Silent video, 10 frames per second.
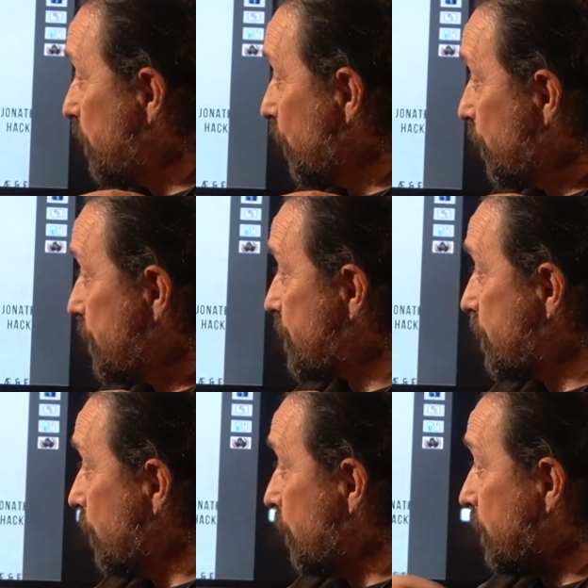bird
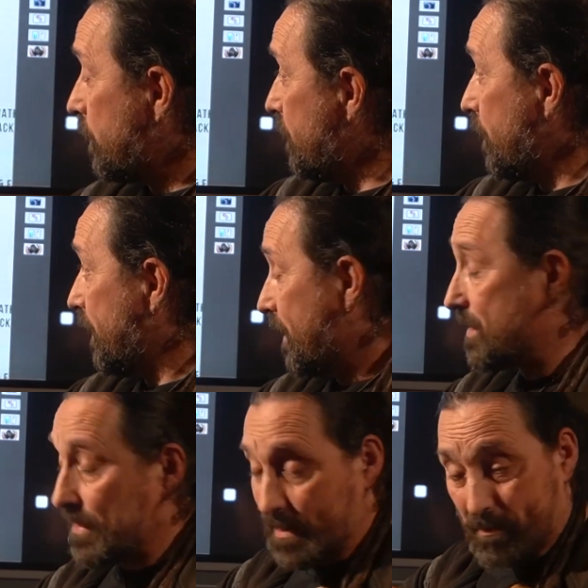skull it, it
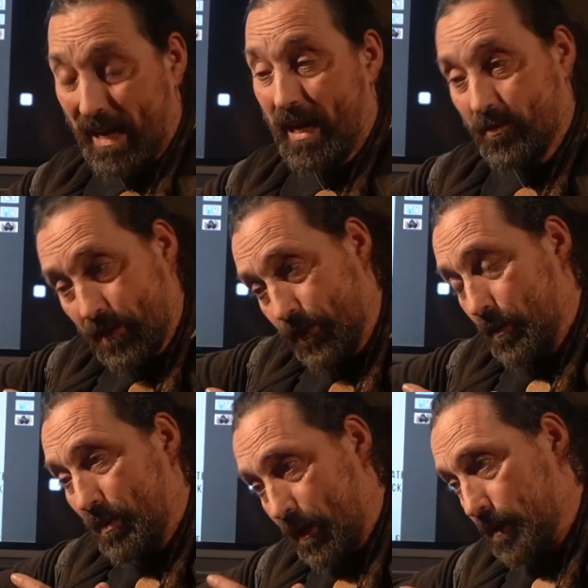links into Badb, the
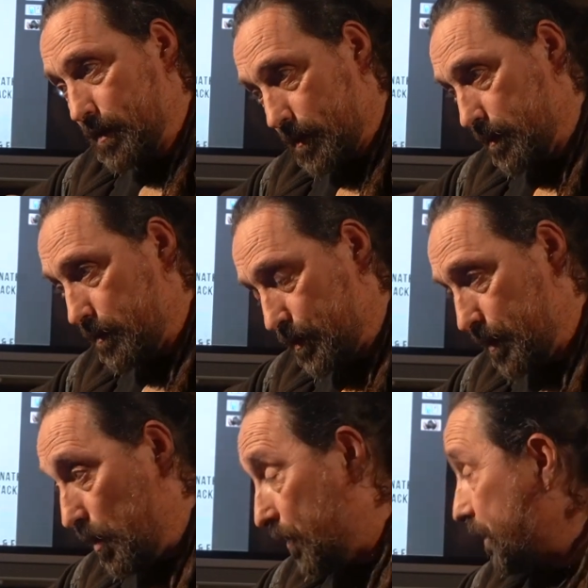other part of the
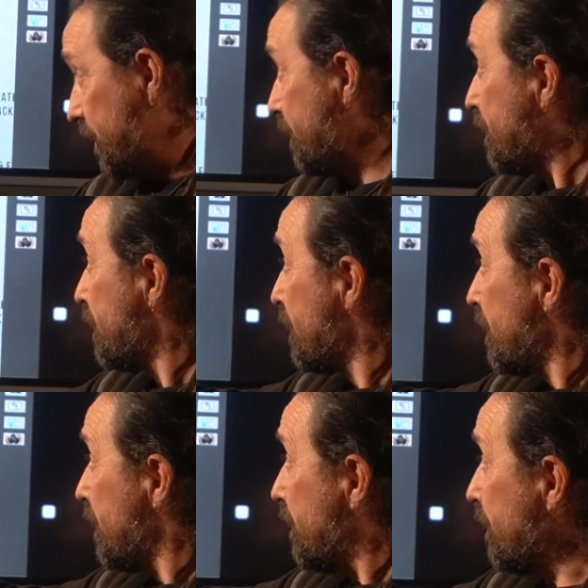Three Morrigan.
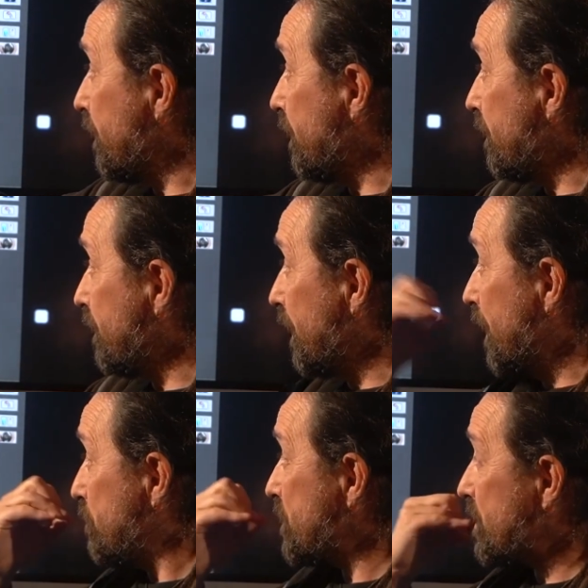The the
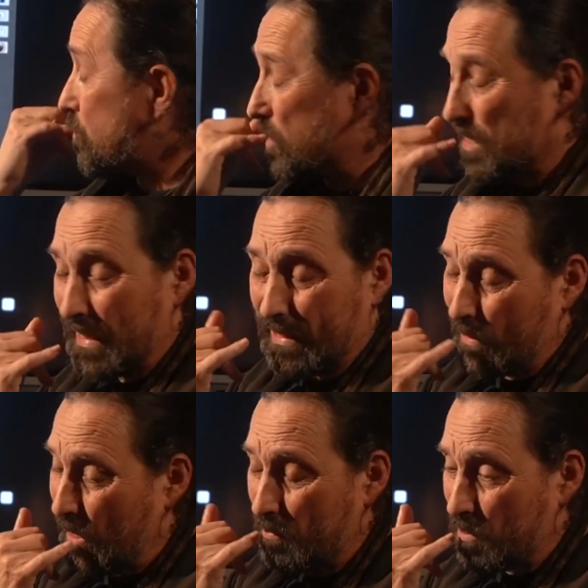lips was like
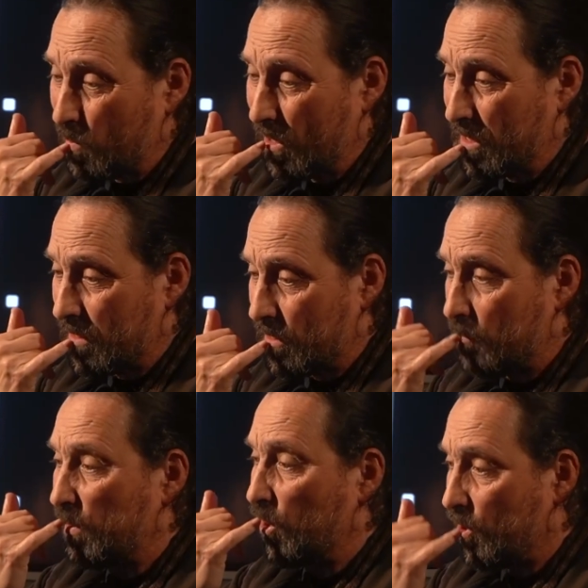her lips were like the
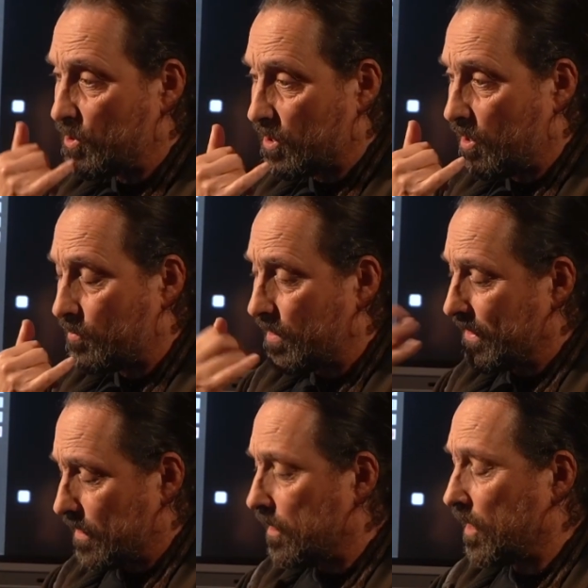the blood of
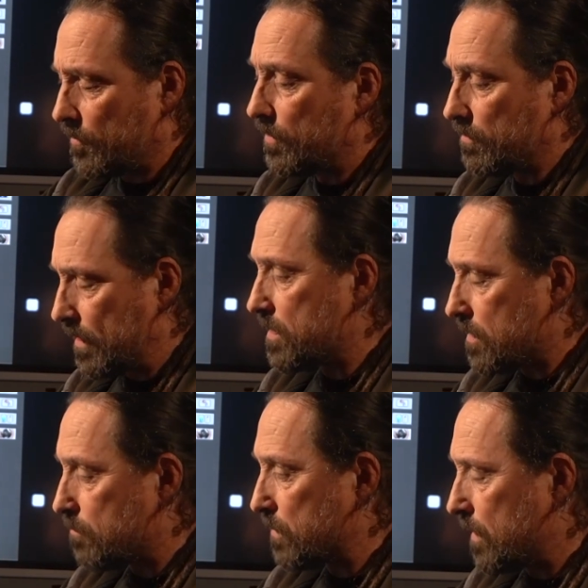like a lot of it links
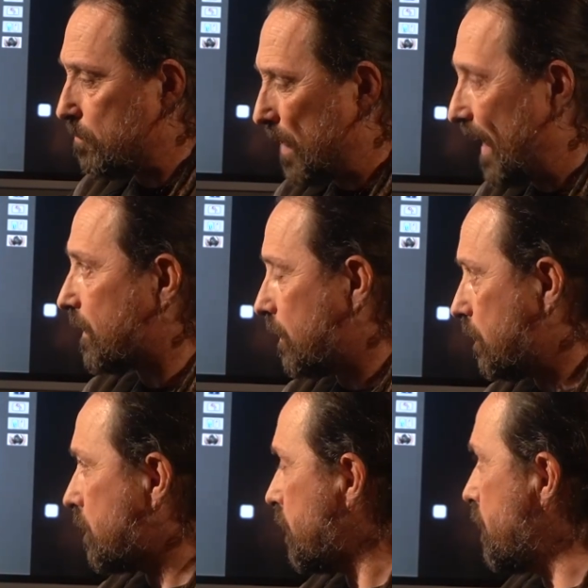to kind of
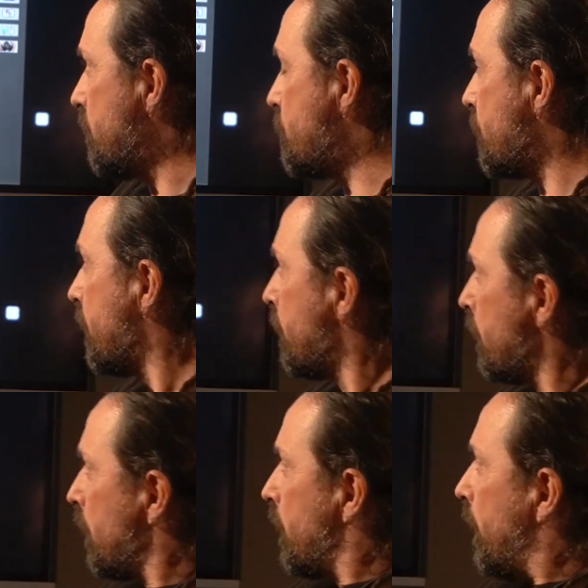battle kind of imagery.
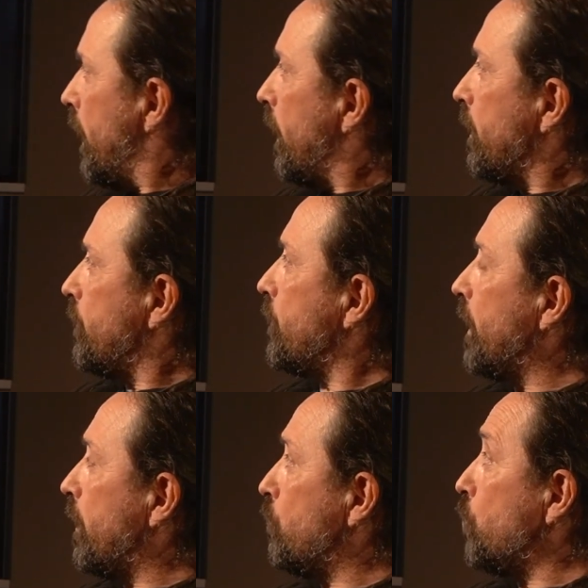And
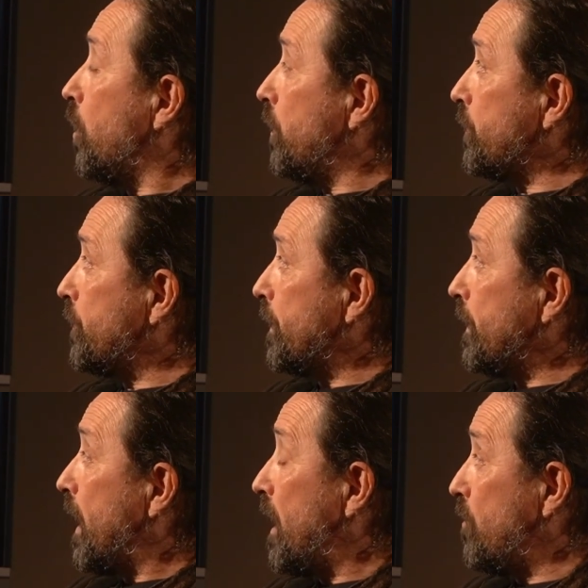then rather
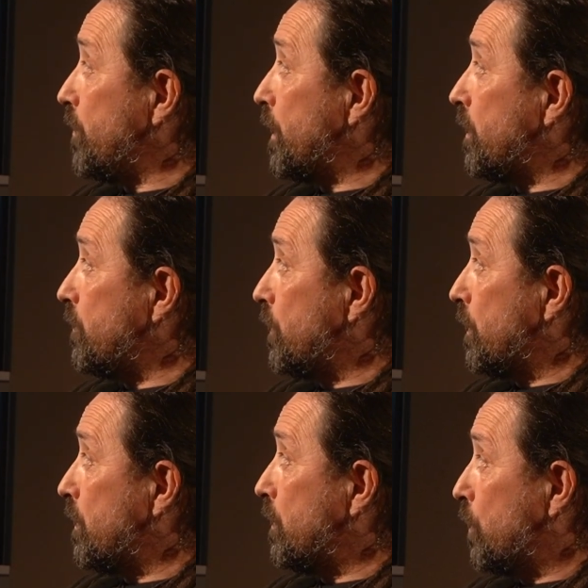than having
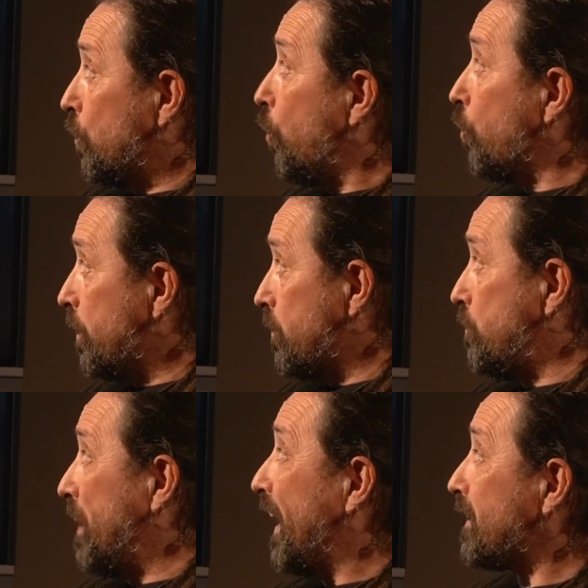the the glory
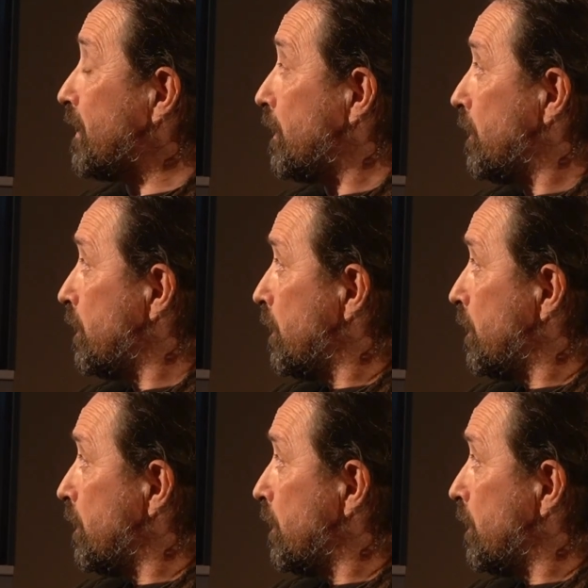of battle,